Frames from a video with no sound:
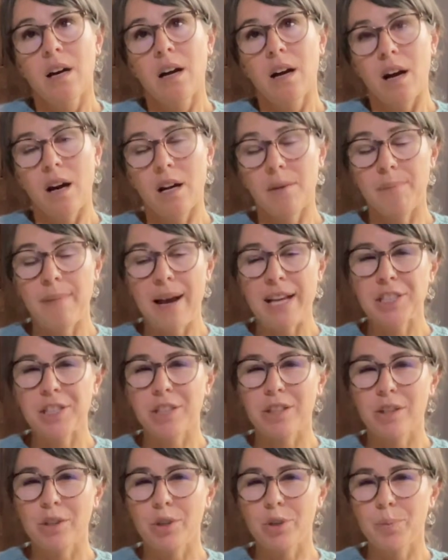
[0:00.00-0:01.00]
on
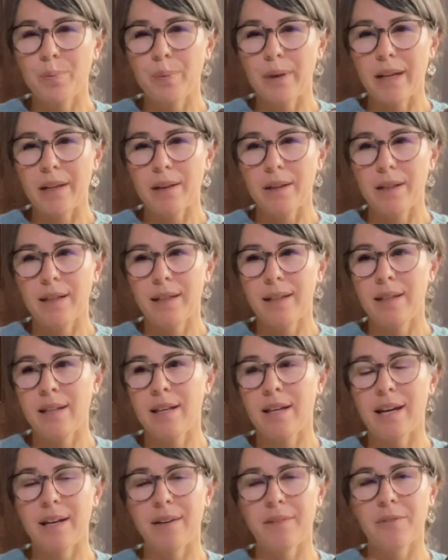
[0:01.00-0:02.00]
Magic Loop. I
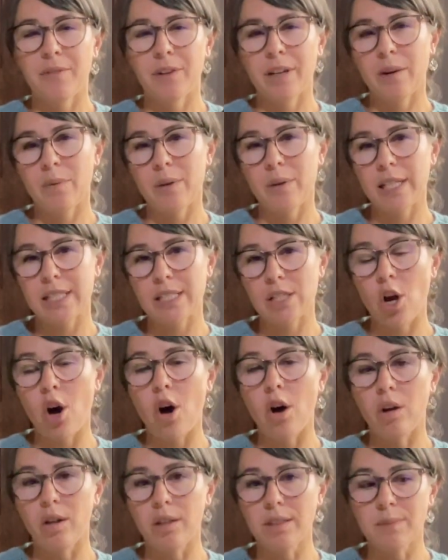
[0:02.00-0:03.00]
forget what it's
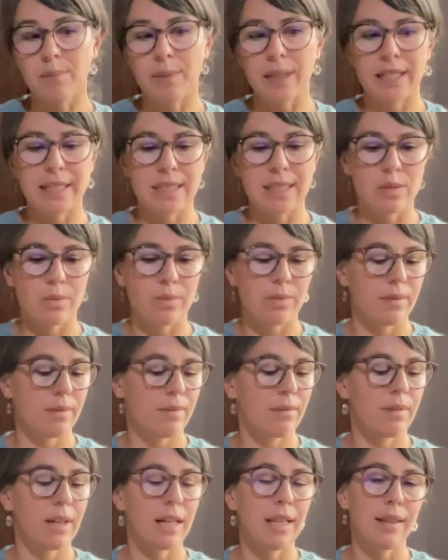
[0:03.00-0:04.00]
called, but it's
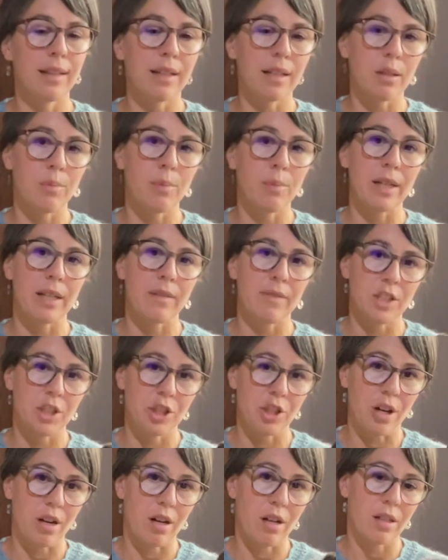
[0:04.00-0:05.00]
a little bit of a
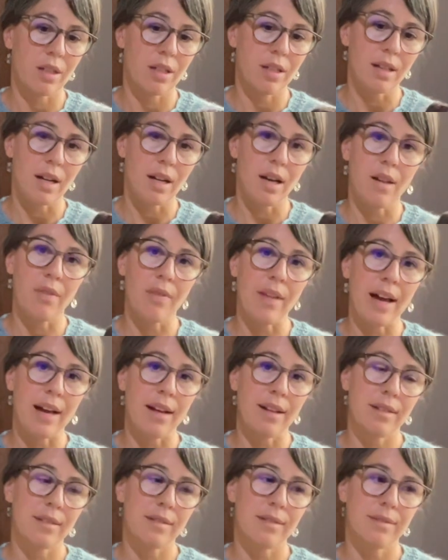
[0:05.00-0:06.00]
jog on
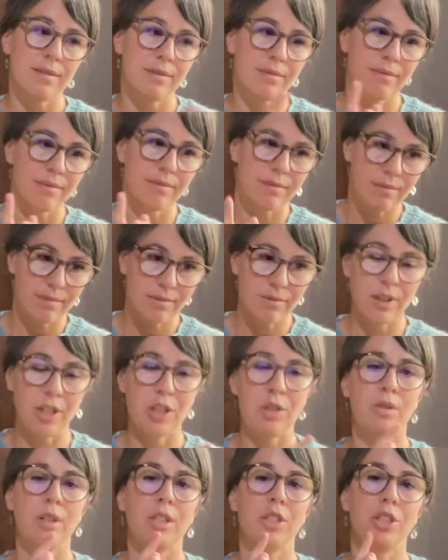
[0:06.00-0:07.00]
that when
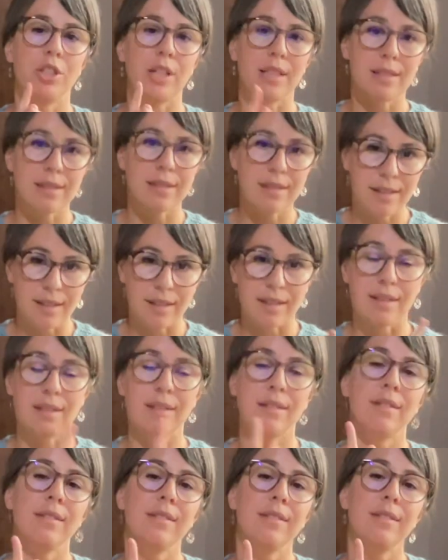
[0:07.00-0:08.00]
you adjust the
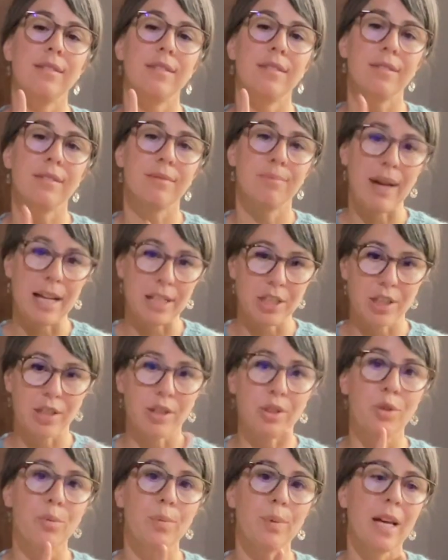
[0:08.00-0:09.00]
Magic
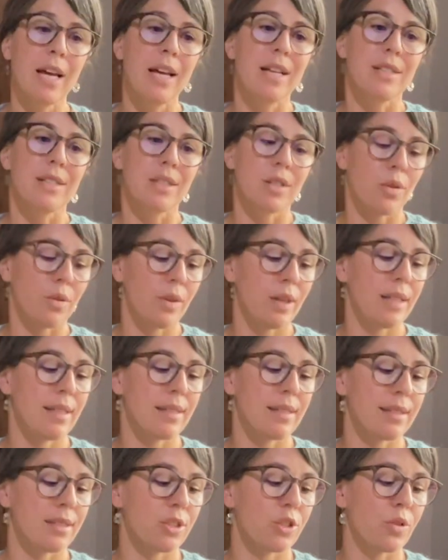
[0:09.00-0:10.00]
Loop. So
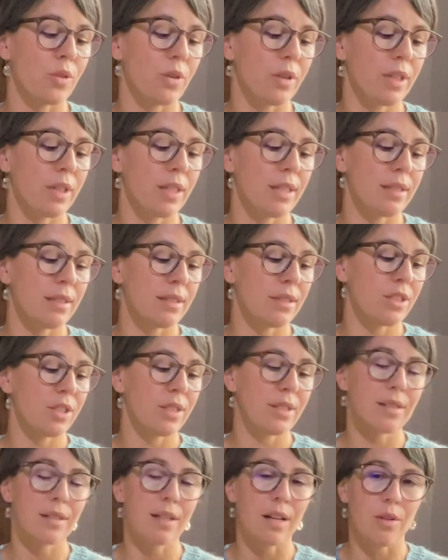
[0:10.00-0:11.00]
these shorties
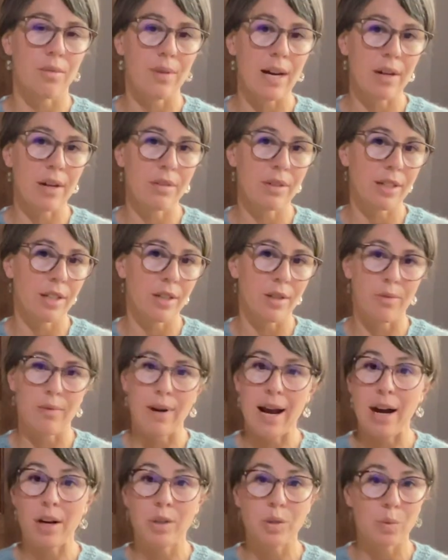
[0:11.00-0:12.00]
just around and
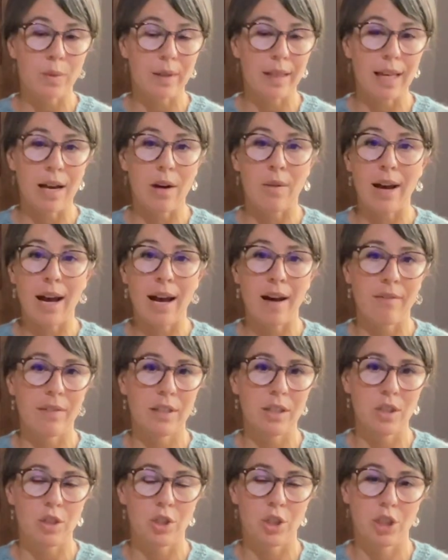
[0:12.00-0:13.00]
around without
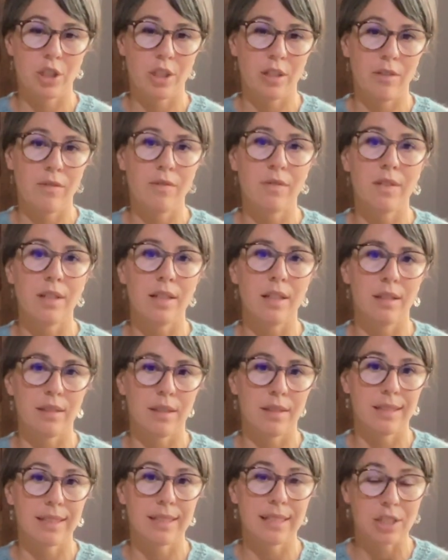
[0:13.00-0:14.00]
having to shift the
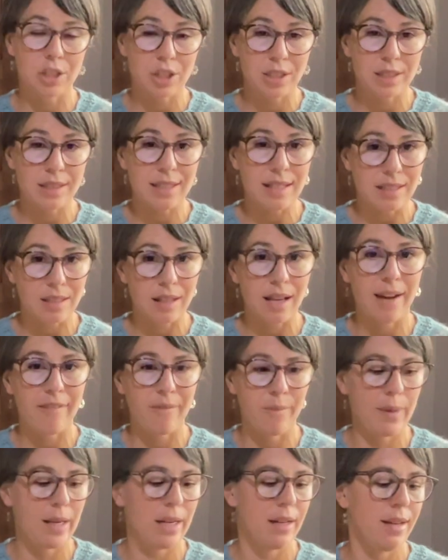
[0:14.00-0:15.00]
stitches
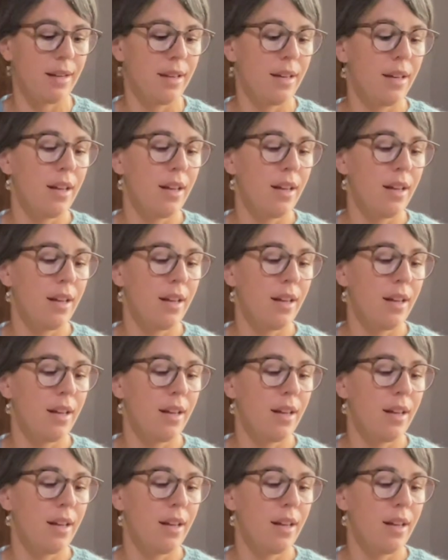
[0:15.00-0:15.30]
have been